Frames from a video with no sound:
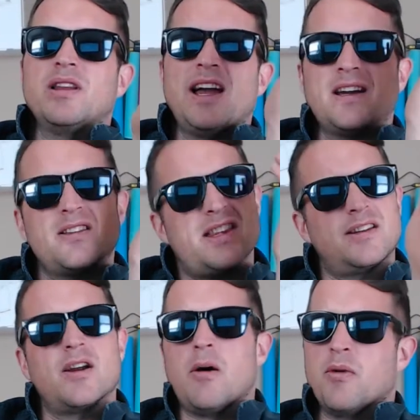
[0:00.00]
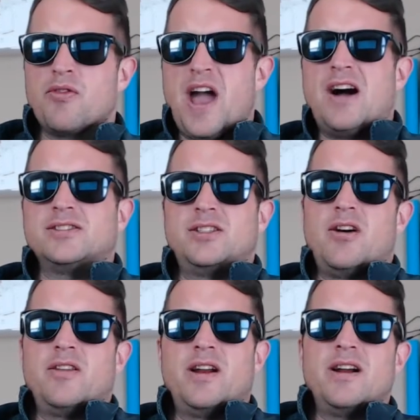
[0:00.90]
like a couple thousand
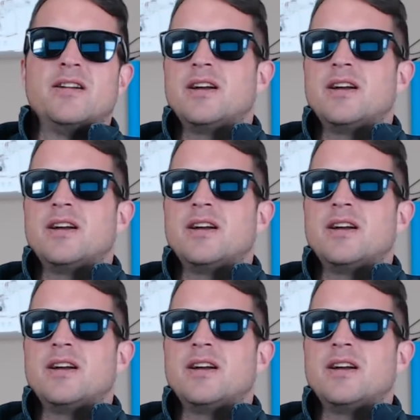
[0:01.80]
on there.